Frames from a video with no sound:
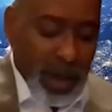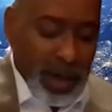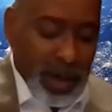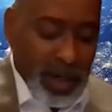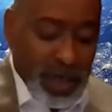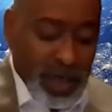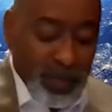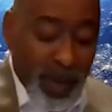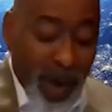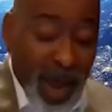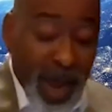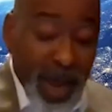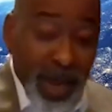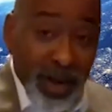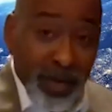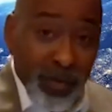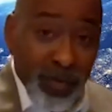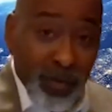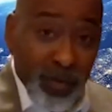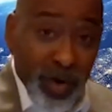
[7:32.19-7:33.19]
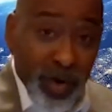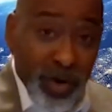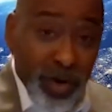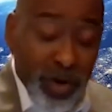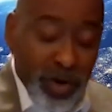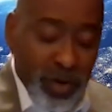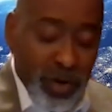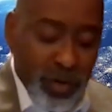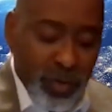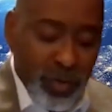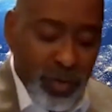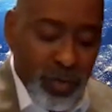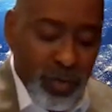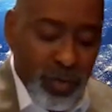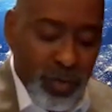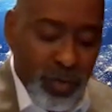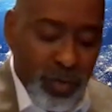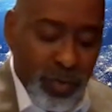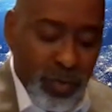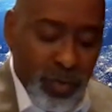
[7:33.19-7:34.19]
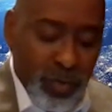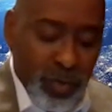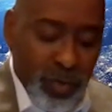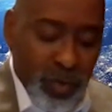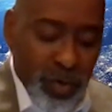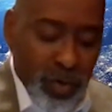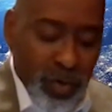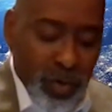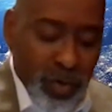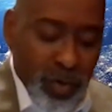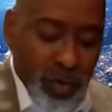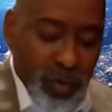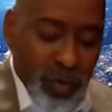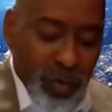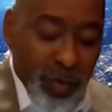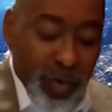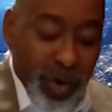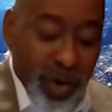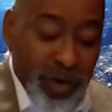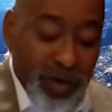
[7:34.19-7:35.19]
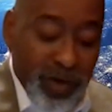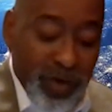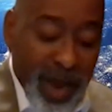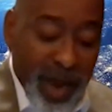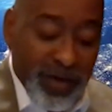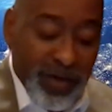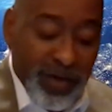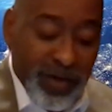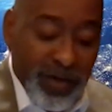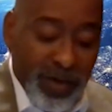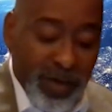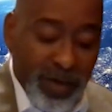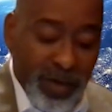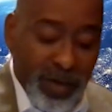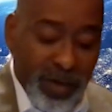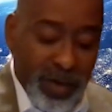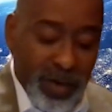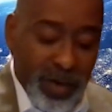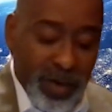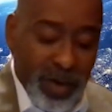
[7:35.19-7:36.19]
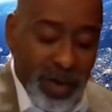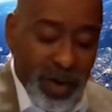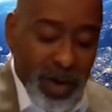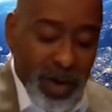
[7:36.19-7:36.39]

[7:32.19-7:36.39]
And despite ridicule, rejection,